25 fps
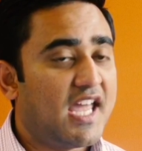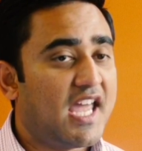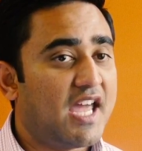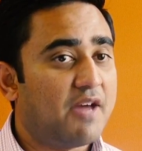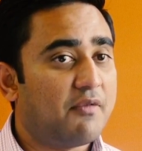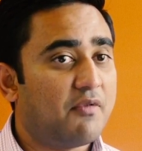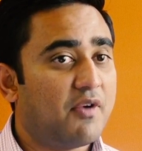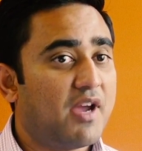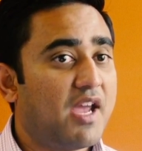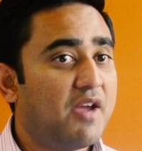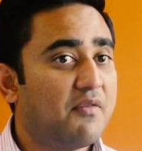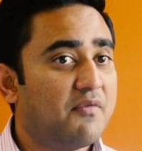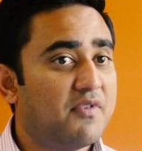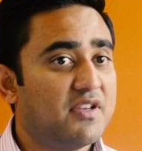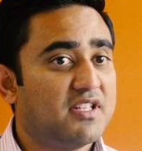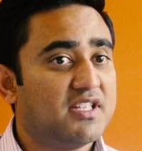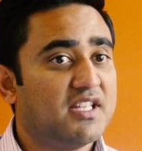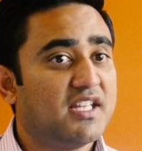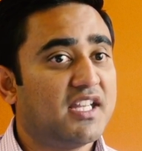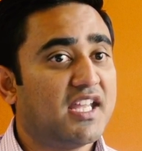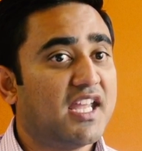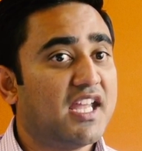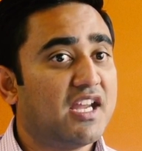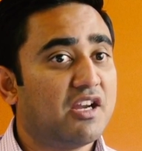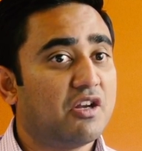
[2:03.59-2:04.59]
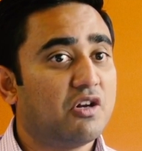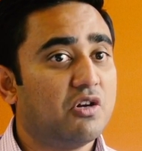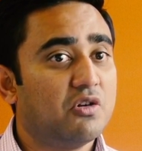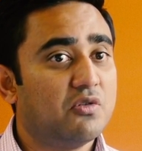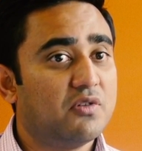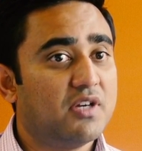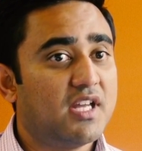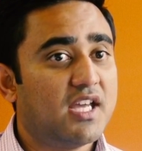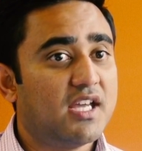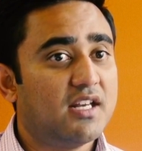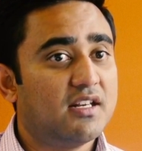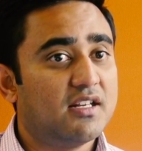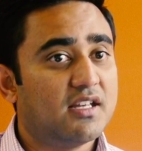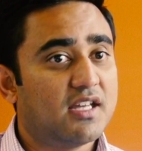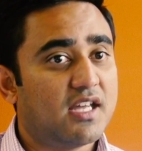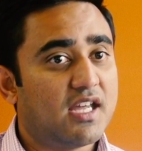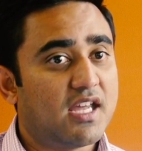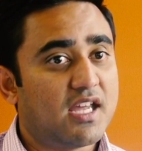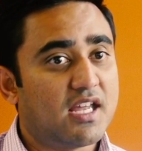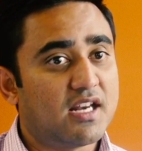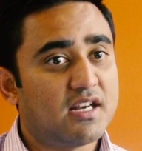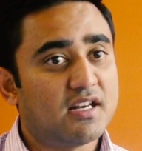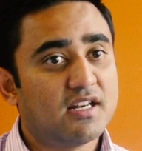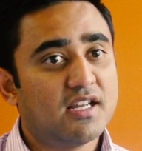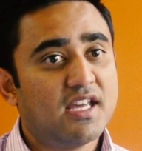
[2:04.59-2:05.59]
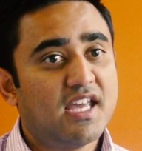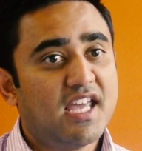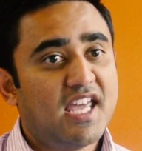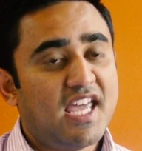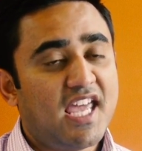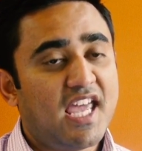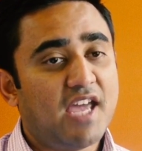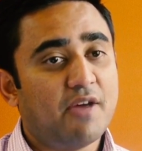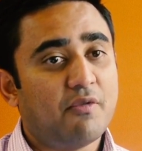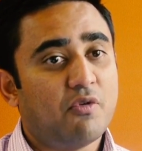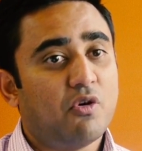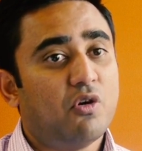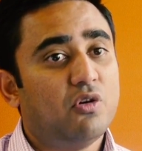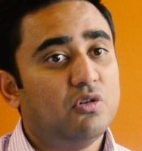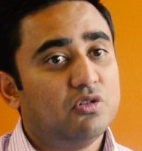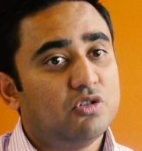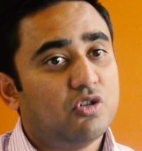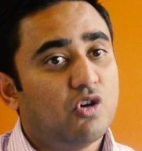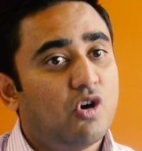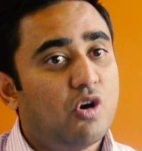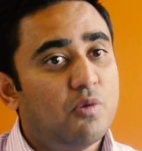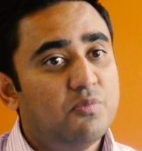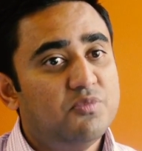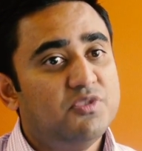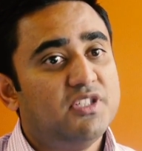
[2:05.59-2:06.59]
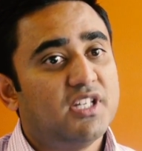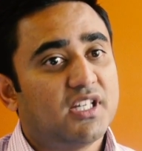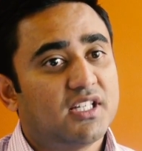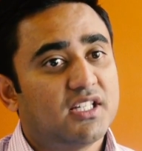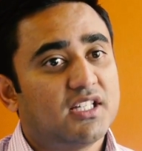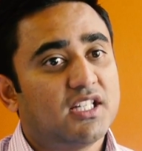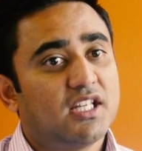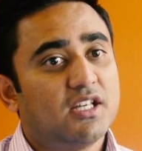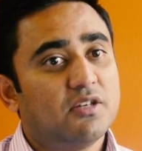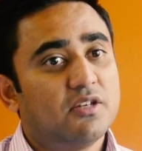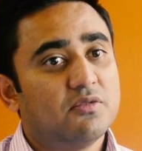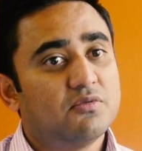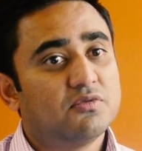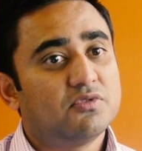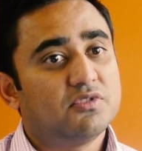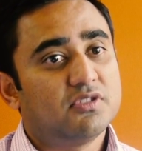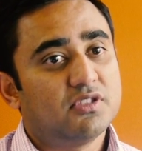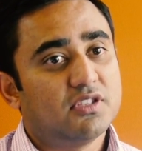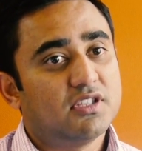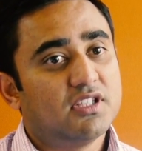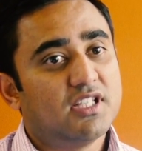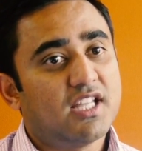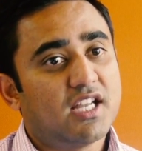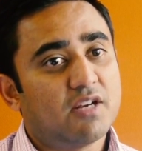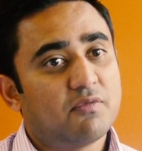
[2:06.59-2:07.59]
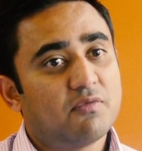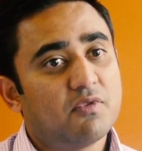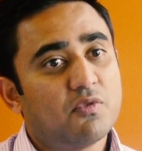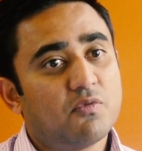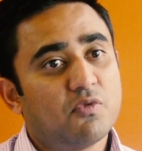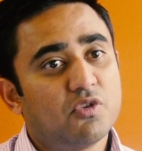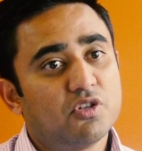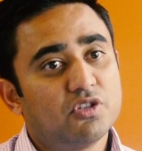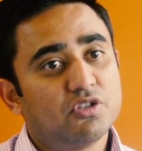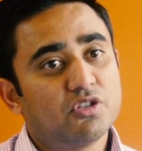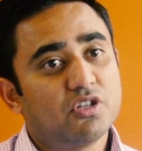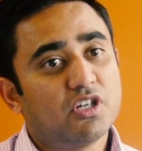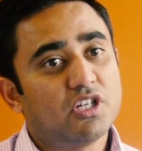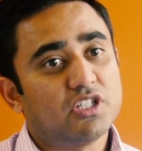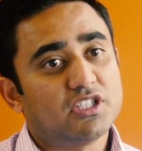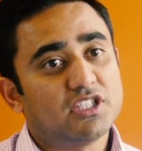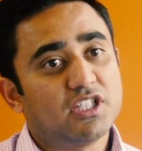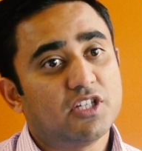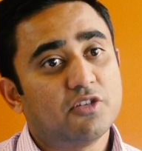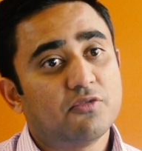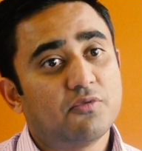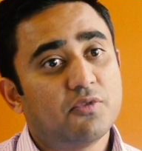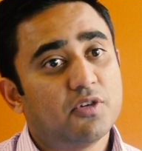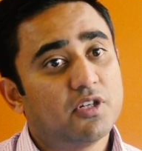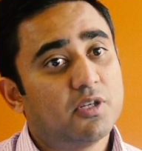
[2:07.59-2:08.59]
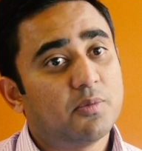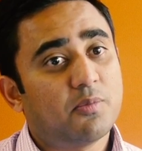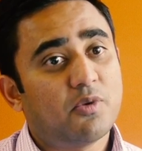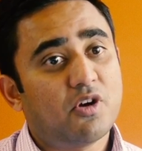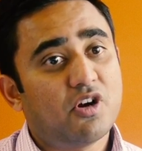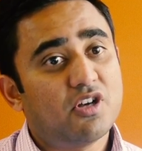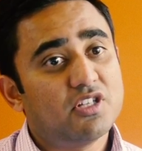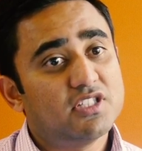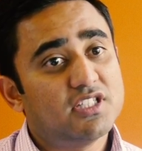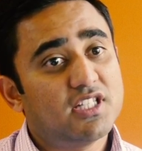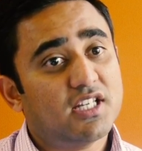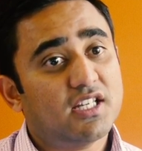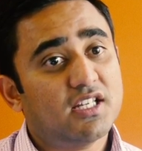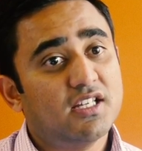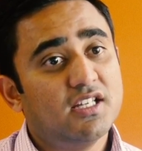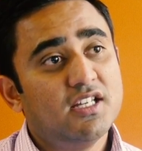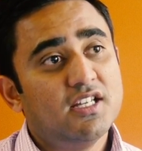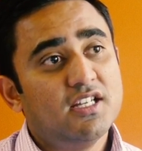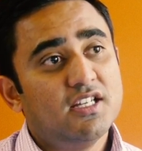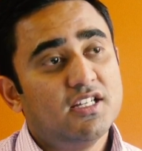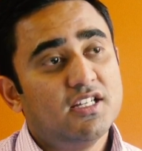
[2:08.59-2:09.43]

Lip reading: have everything included and have all the objectives that we want to achieve for the project.